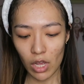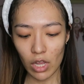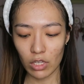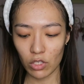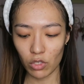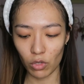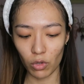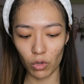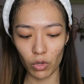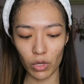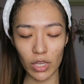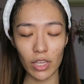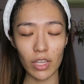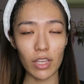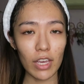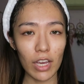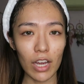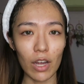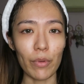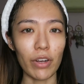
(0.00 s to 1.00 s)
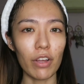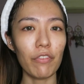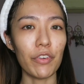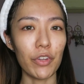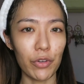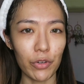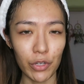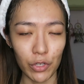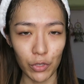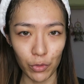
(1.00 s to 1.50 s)
So yeah, without
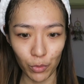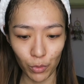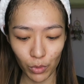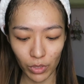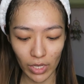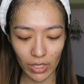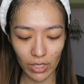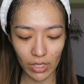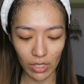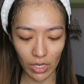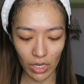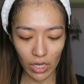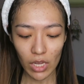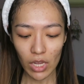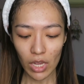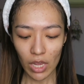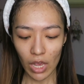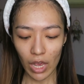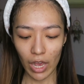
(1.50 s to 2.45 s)
further ado, let's see